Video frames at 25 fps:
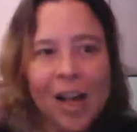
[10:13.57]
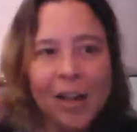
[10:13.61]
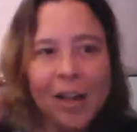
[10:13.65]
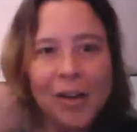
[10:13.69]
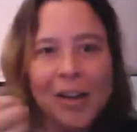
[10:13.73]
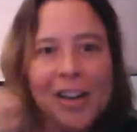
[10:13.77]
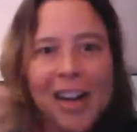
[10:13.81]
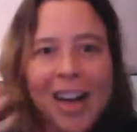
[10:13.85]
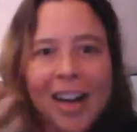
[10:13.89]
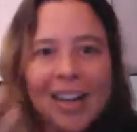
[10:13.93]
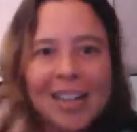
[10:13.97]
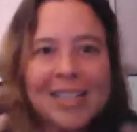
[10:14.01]

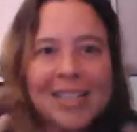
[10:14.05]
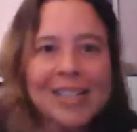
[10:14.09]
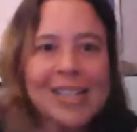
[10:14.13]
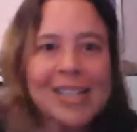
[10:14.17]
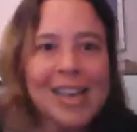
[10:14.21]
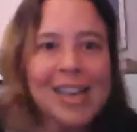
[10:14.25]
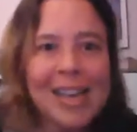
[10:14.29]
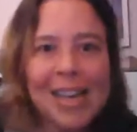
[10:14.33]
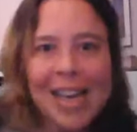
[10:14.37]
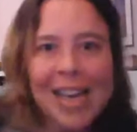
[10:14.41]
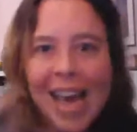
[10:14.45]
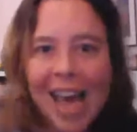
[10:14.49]
you're kind of
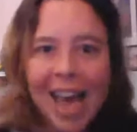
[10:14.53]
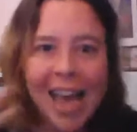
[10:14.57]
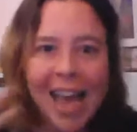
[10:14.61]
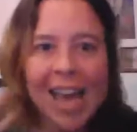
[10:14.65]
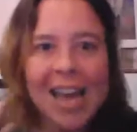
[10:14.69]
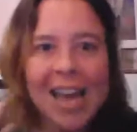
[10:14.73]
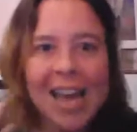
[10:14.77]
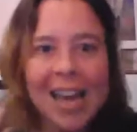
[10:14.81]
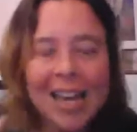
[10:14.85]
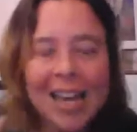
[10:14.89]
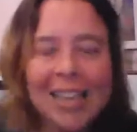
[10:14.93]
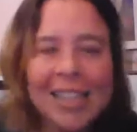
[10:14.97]
saying,
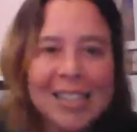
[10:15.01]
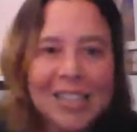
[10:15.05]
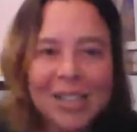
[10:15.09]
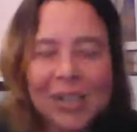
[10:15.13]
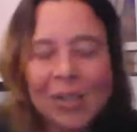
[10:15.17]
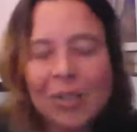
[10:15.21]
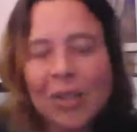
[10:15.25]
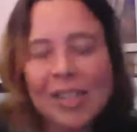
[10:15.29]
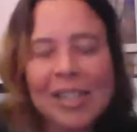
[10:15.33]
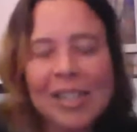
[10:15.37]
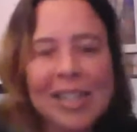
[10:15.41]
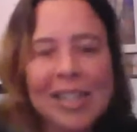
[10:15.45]
hey, I can
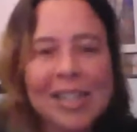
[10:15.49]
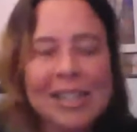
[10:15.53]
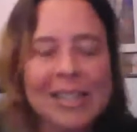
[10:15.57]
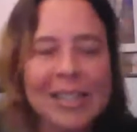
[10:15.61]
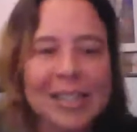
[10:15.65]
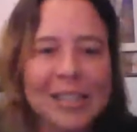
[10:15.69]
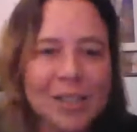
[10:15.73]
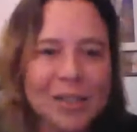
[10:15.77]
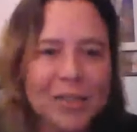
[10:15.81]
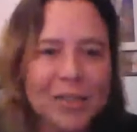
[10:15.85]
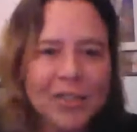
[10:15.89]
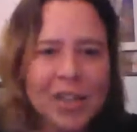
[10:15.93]
do this,
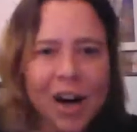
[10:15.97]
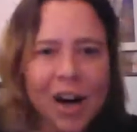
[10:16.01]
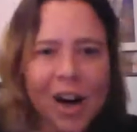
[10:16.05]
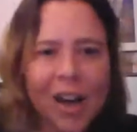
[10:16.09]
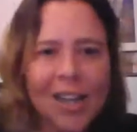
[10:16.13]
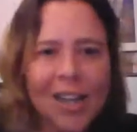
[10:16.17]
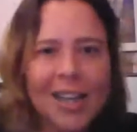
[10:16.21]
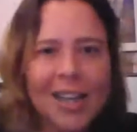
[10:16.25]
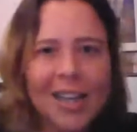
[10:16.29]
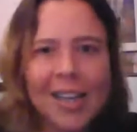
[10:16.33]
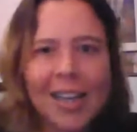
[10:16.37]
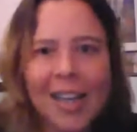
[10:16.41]
and you've
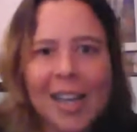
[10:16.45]
got it,